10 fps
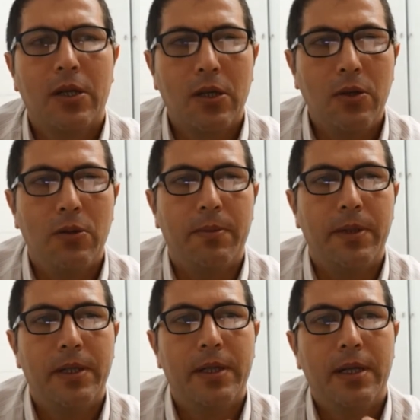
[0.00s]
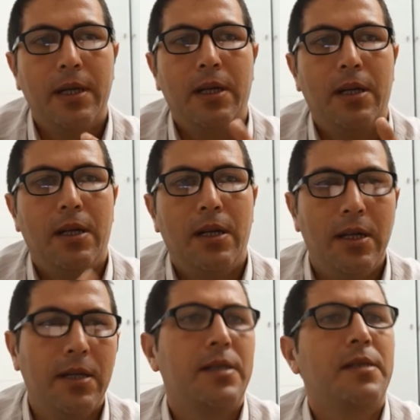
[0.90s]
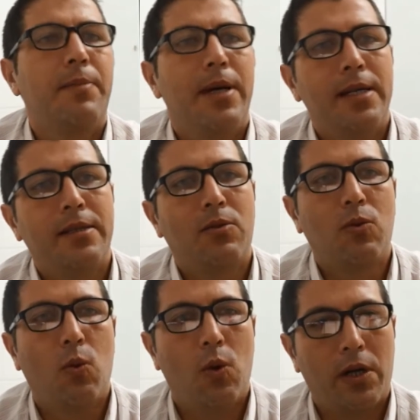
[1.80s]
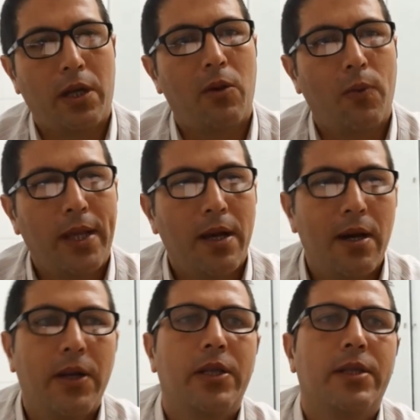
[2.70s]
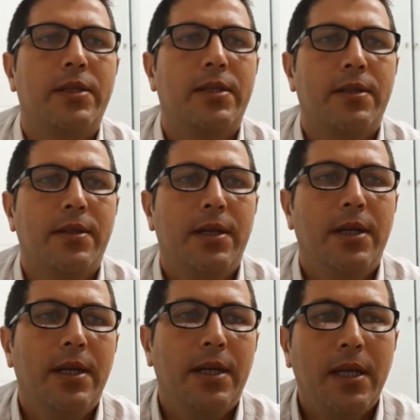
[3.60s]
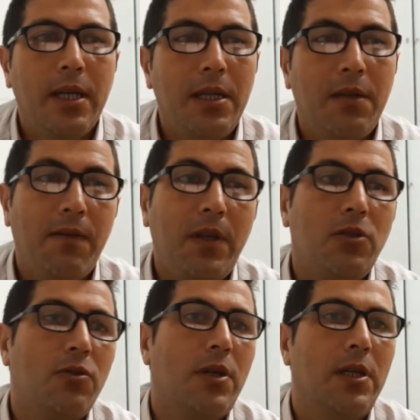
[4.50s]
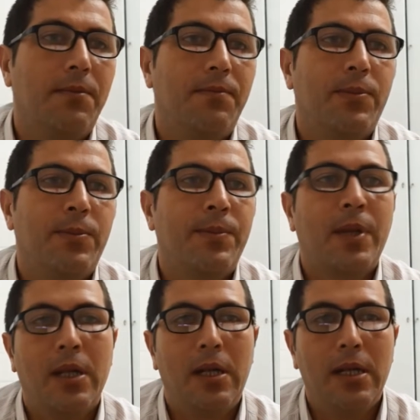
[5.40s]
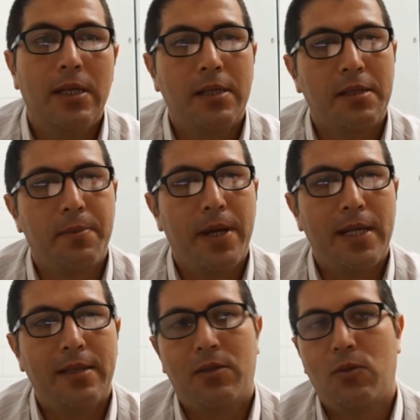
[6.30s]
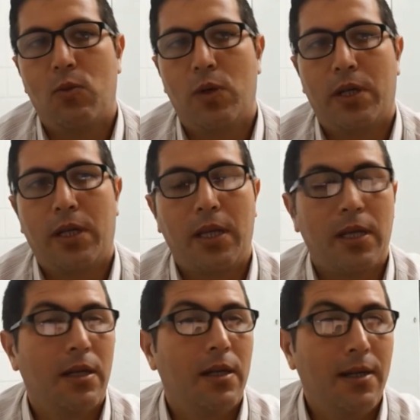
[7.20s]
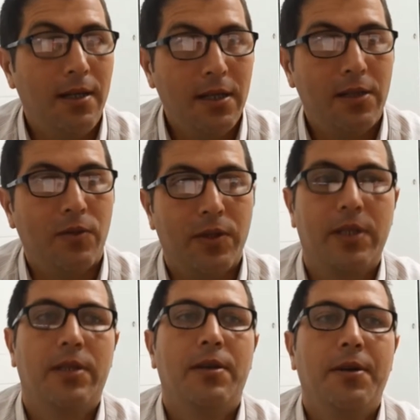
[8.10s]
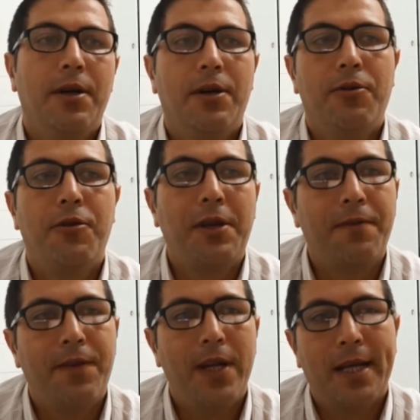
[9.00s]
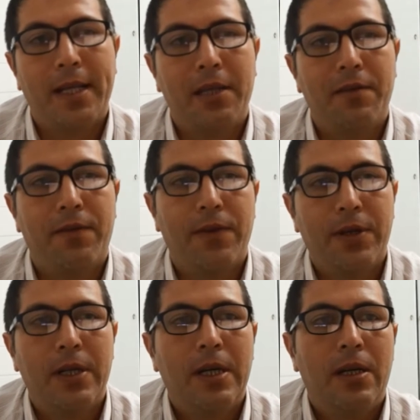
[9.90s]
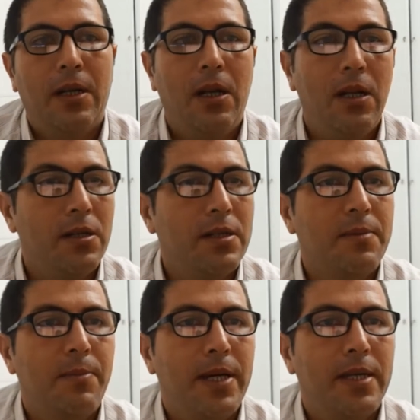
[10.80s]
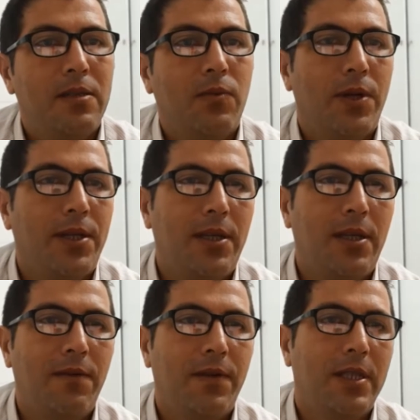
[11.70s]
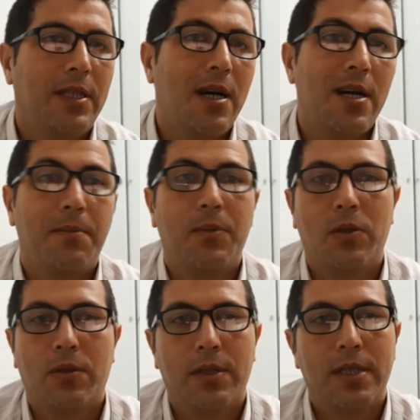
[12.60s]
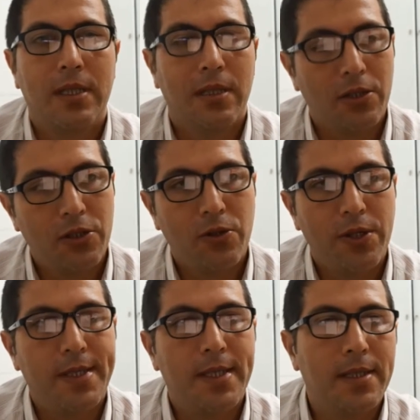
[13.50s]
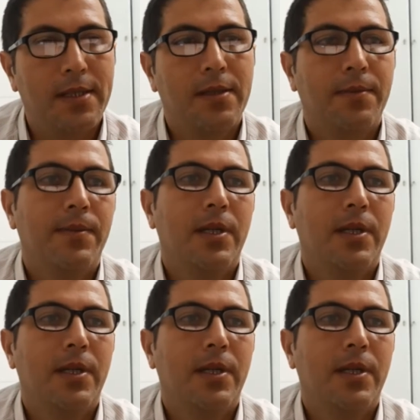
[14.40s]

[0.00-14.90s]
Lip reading: Group learns best through working with others. Individual learns best through working alone. Reflective learns best when given time to consider choices.